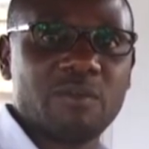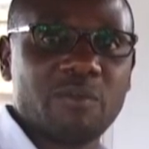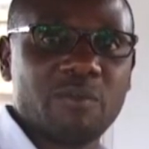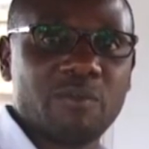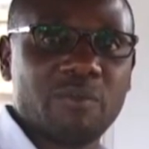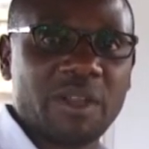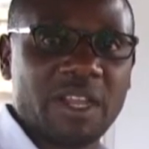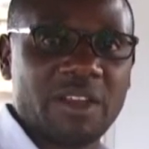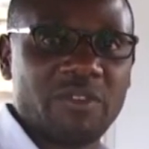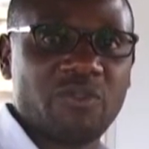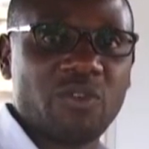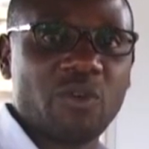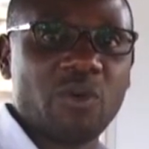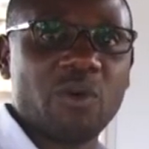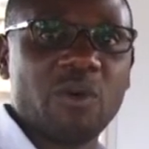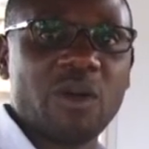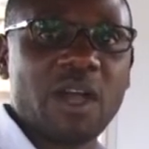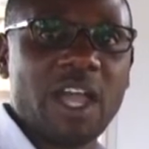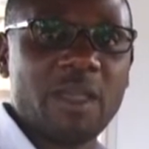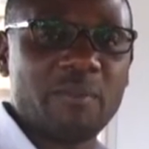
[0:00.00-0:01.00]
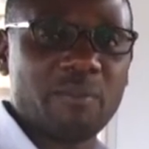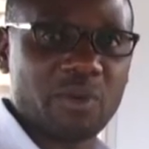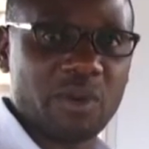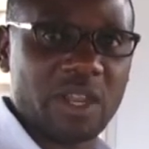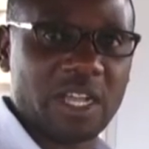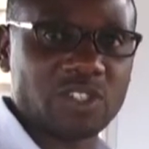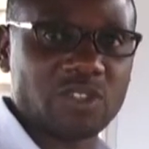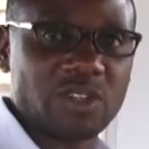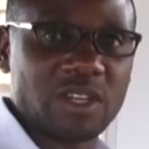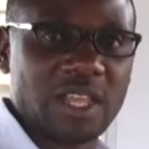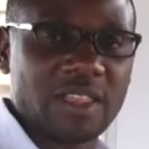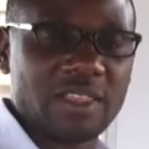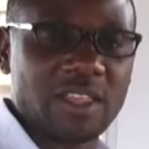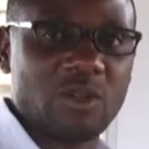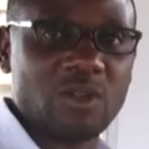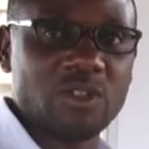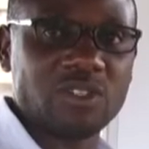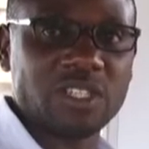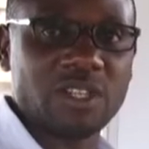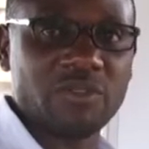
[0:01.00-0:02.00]
bred for high production like the
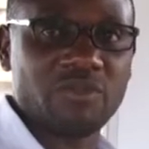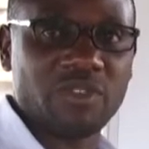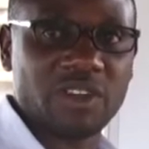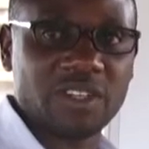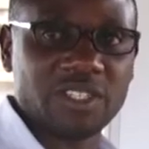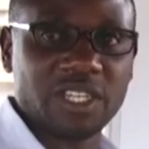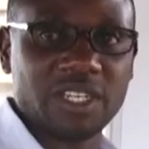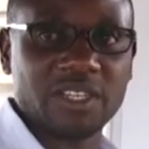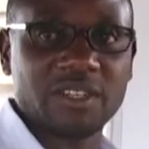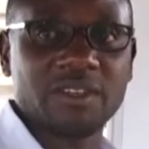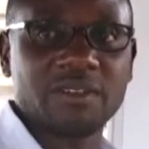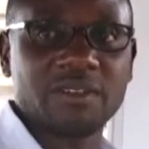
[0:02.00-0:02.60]
Olsen Frasier.